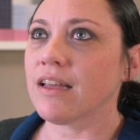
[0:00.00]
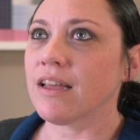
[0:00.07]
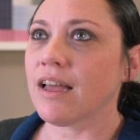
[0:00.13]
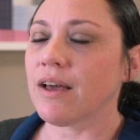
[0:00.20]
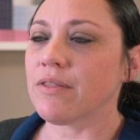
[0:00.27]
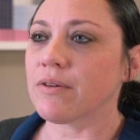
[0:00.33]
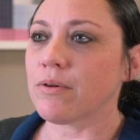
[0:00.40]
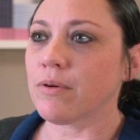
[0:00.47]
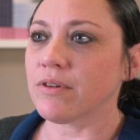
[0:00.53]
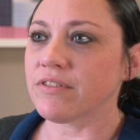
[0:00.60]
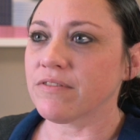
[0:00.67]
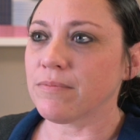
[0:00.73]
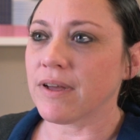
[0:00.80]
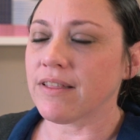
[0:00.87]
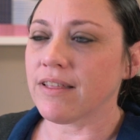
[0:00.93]
how the course
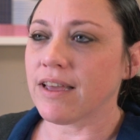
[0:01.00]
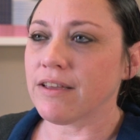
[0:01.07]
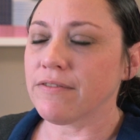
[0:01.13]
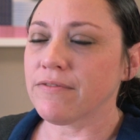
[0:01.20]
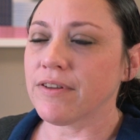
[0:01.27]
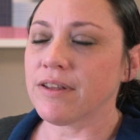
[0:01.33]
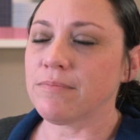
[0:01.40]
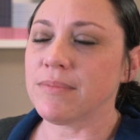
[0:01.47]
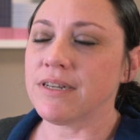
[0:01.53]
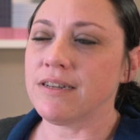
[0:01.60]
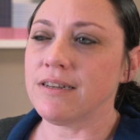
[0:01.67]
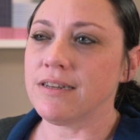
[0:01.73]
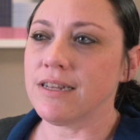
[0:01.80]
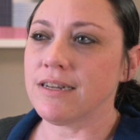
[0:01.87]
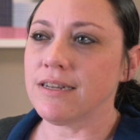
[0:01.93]
of my life had
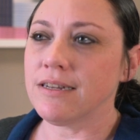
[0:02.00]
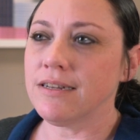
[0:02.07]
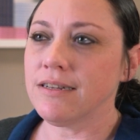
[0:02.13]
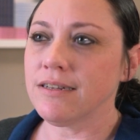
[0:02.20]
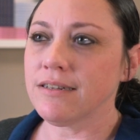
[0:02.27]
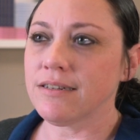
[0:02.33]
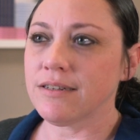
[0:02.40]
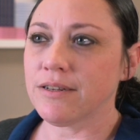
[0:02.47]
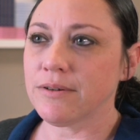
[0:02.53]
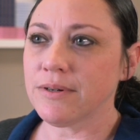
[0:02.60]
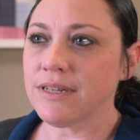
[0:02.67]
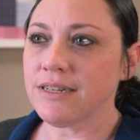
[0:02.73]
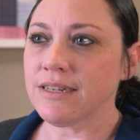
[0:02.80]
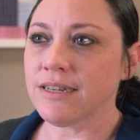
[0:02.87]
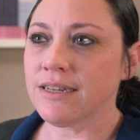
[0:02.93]
been knitted to
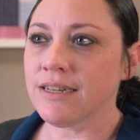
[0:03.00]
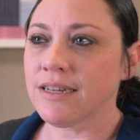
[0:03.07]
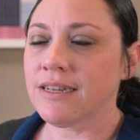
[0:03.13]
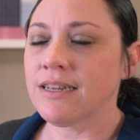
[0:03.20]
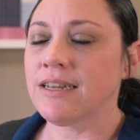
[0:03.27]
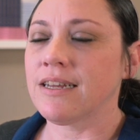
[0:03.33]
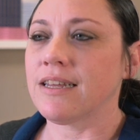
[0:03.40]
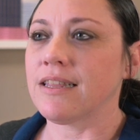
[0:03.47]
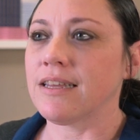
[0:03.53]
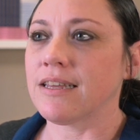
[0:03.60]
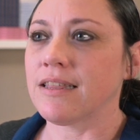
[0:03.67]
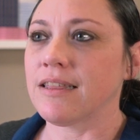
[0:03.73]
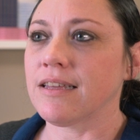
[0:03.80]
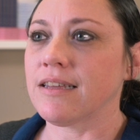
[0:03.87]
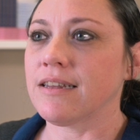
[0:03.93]
it. I
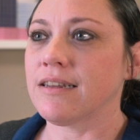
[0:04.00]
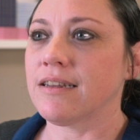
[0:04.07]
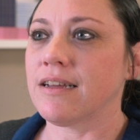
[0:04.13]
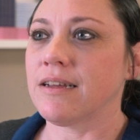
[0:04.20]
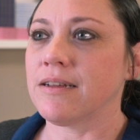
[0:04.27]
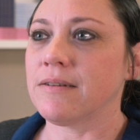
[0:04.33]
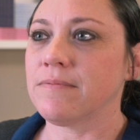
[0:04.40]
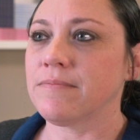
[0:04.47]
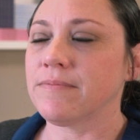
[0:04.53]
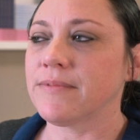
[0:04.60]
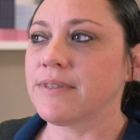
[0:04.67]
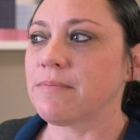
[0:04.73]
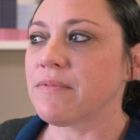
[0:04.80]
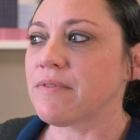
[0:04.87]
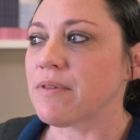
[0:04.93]
think that
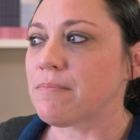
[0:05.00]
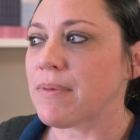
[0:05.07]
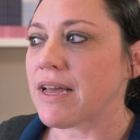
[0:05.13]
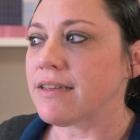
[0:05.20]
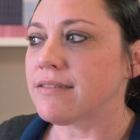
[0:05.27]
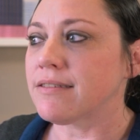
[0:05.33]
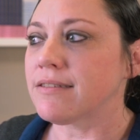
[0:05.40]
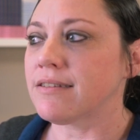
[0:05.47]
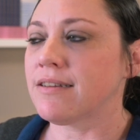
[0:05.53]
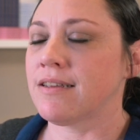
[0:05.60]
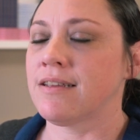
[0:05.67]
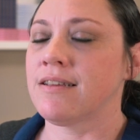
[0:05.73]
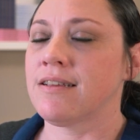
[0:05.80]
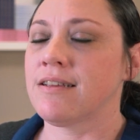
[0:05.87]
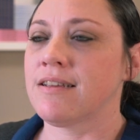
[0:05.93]
some of the best
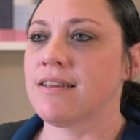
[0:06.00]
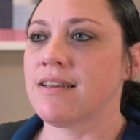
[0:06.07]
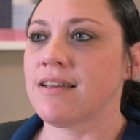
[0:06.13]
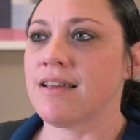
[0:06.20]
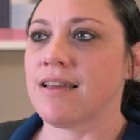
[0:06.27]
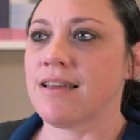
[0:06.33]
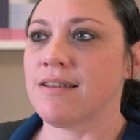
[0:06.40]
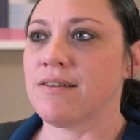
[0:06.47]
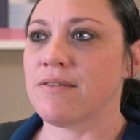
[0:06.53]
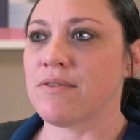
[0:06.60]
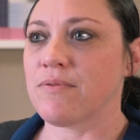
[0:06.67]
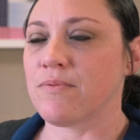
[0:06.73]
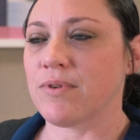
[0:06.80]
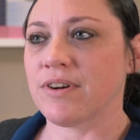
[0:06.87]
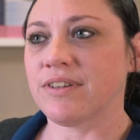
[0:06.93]
and
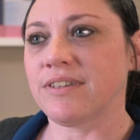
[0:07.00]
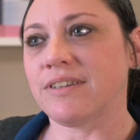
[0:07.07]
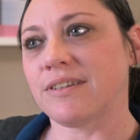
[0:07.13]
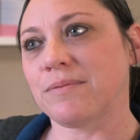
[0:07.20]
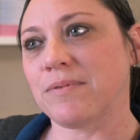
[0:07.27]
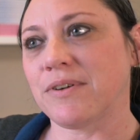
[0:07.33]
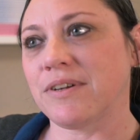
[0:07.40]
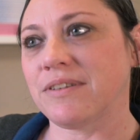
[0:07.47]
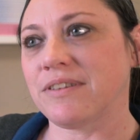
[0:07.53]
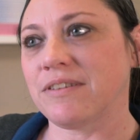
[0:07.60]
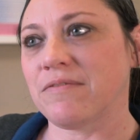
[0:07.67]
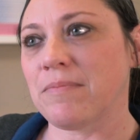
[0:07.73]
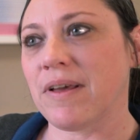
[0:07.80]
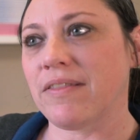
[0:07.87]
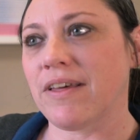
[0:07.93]
the worst experiences
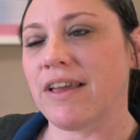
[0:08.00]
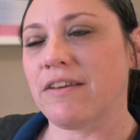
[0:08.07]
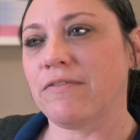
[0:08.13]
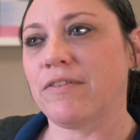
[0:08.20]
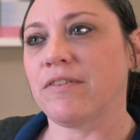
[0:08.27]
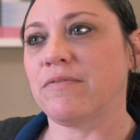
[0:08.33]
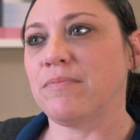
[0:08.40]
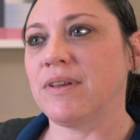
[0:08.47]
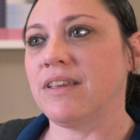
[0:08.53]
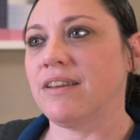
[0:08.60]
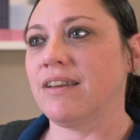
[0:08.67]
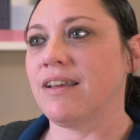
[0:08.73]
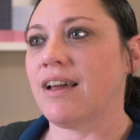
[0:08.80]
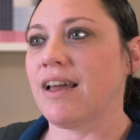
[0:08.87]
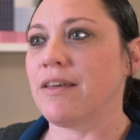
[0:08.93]
of my life have
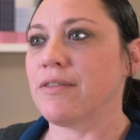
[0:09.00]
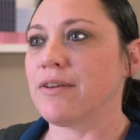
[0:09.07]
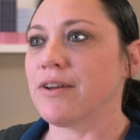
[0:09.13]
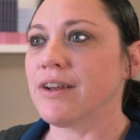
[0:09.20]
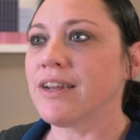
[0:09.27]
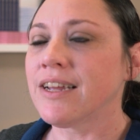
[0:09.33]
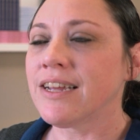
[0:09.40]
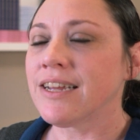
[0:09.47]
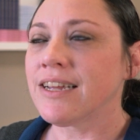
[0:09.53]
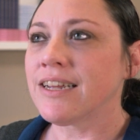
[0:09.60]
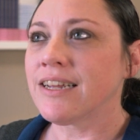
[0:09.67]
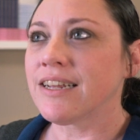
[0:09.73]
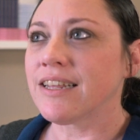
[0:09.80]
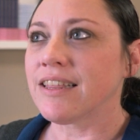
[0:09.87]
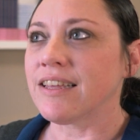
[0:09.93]
been either
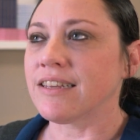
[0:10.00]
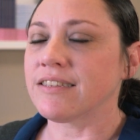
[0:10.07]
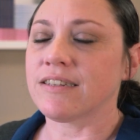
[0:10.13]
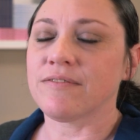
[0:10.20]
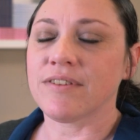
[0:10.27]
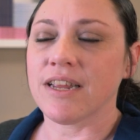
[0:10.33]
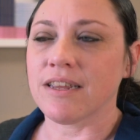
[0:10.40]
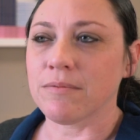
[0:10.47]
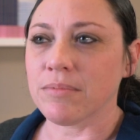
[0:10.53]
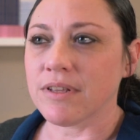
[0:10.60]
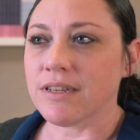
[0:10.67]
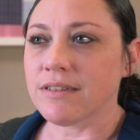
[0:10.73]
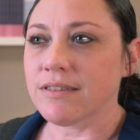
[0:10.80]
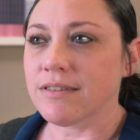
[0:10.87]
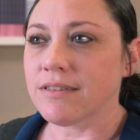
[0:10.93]
things that have taken
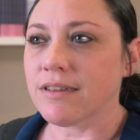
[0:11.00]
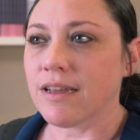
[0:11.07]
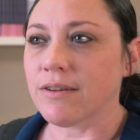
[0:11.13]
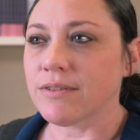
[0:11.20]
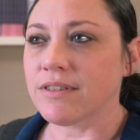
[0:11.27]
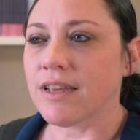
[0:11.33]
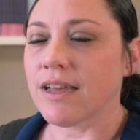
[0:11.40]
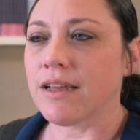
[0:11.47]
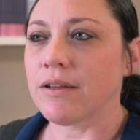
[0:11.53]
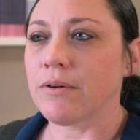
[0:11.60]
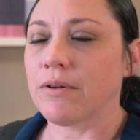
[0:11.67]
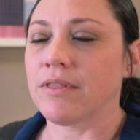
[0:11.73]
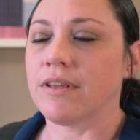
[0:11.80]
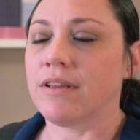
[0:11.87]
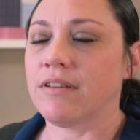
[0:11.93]
place outside
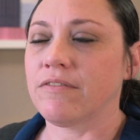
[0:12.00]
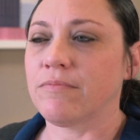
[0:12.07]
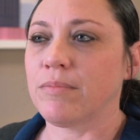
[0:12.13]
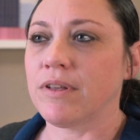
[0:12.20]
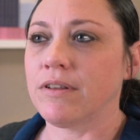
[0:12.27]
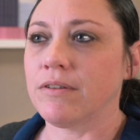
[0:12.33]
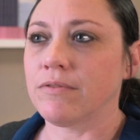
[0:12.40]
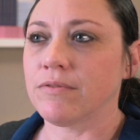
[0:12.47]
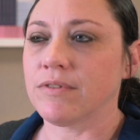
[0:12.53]
or that have been